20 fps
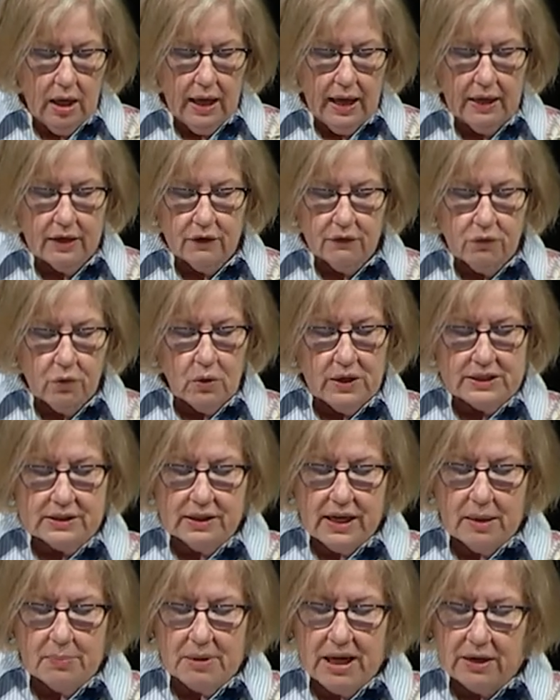And a voice
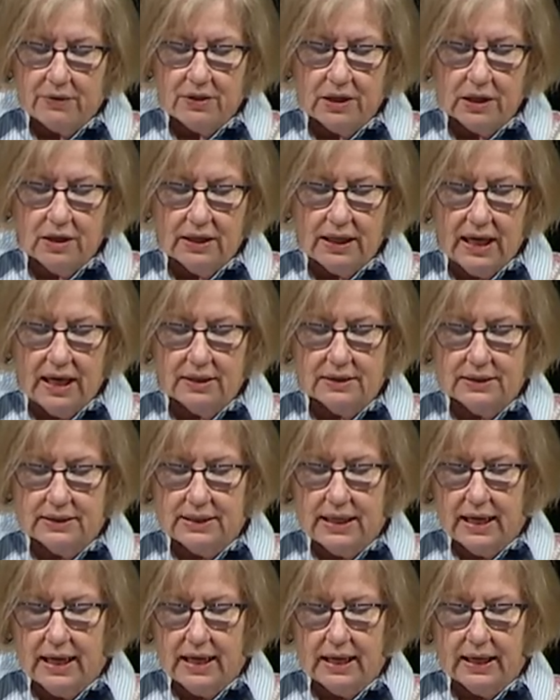came out of the cloud
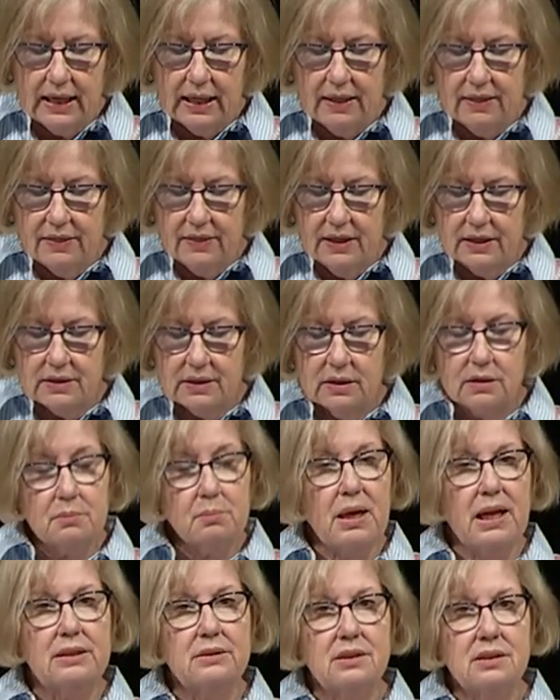saying, This is
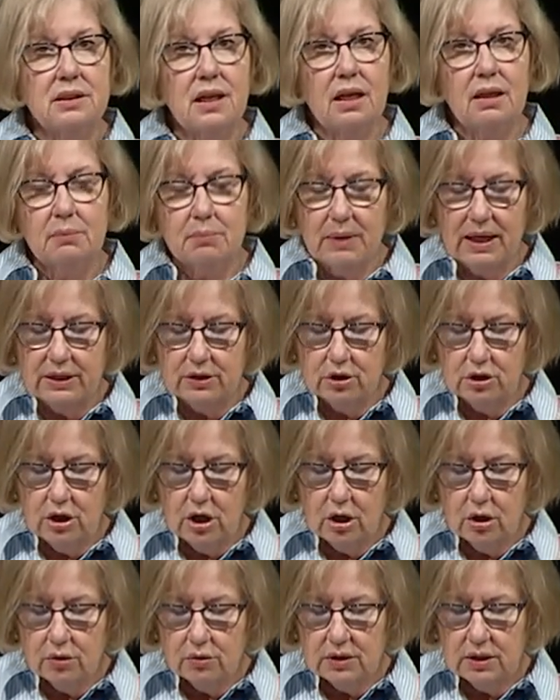my son, my
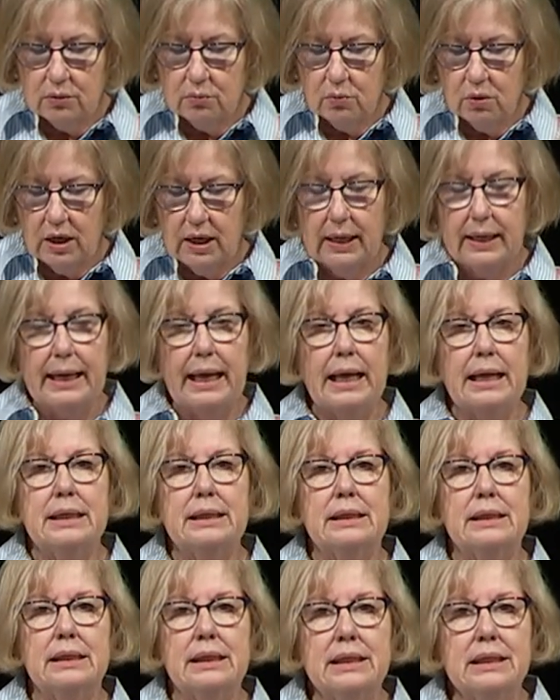chosen one.
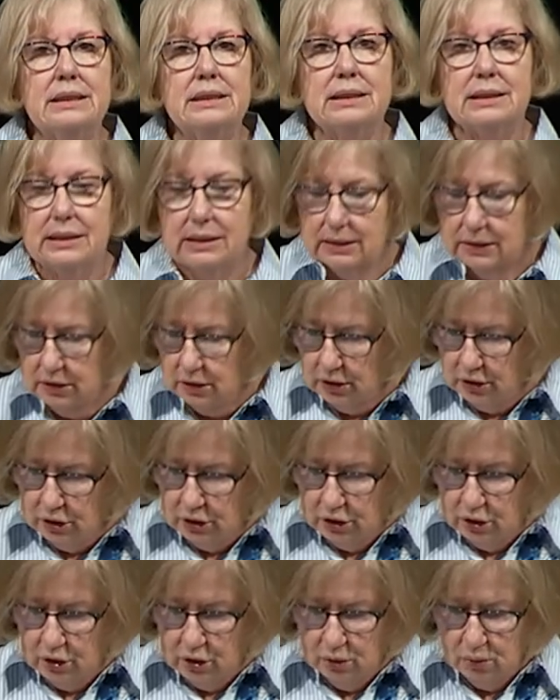Listen
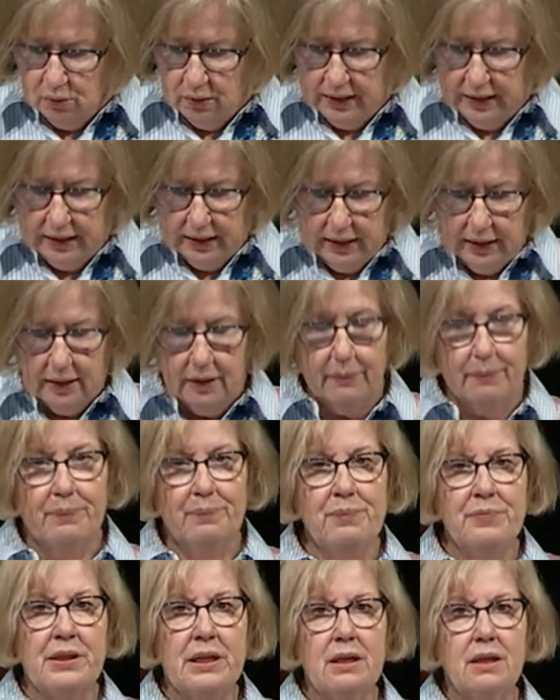to him.
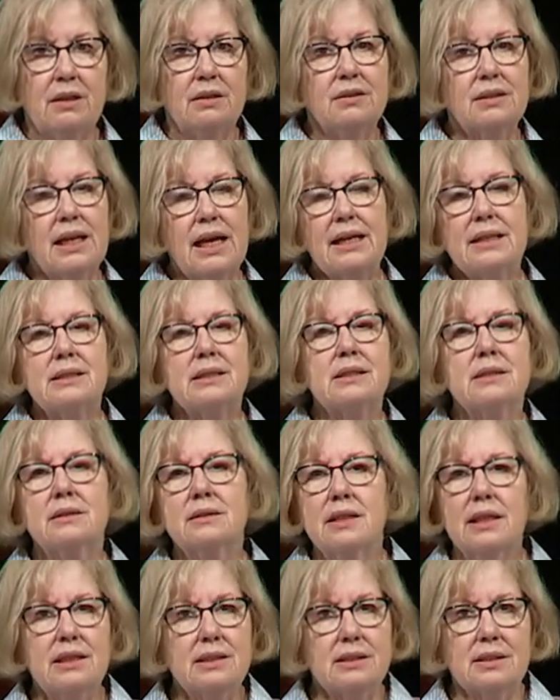Let's
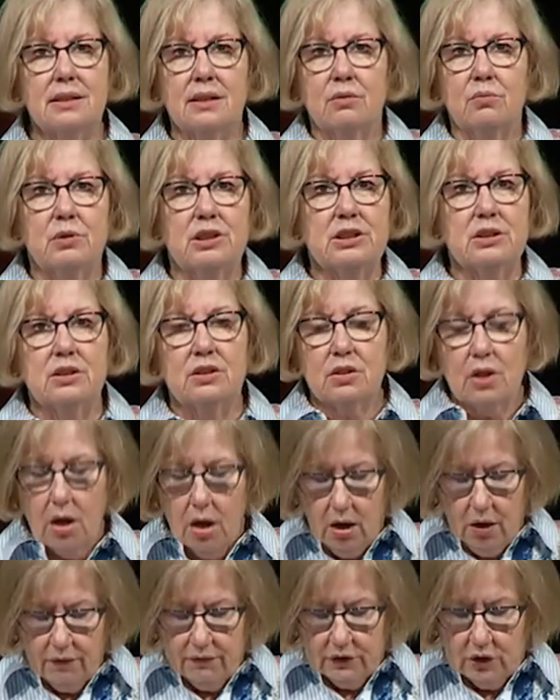listen with
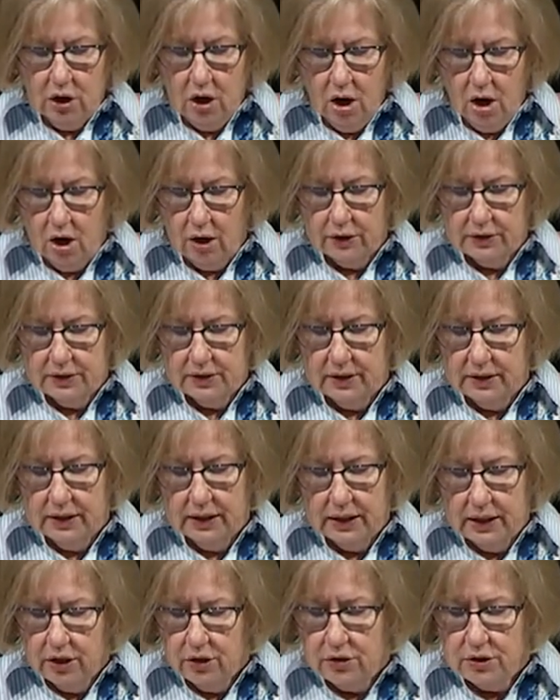soft hearts
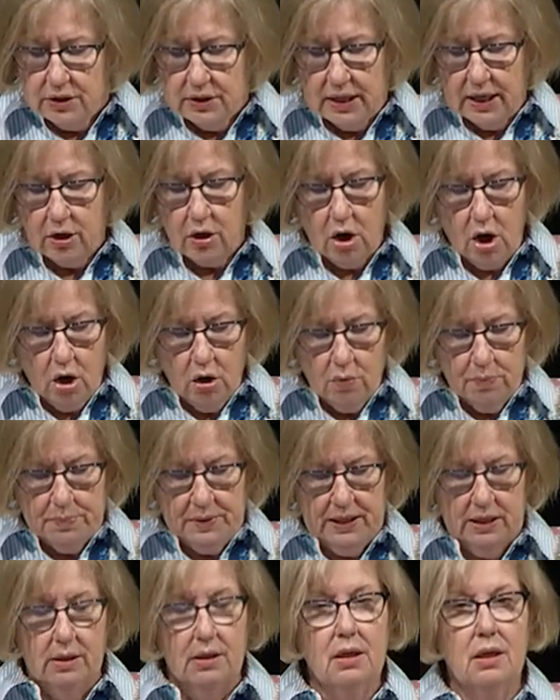and ears that are
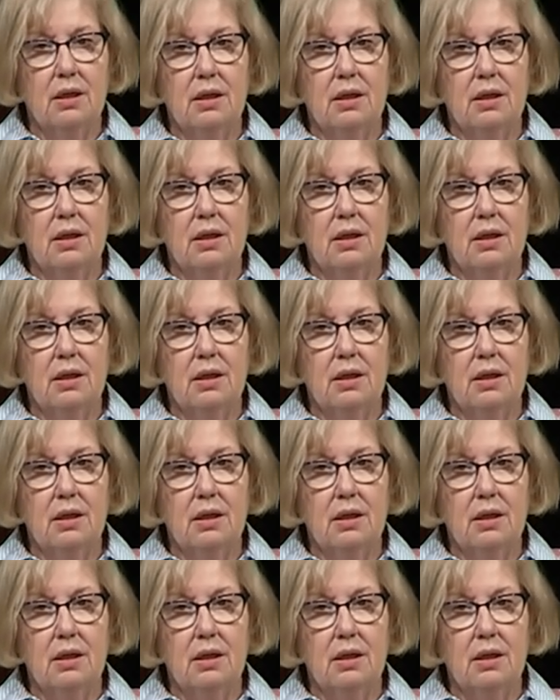open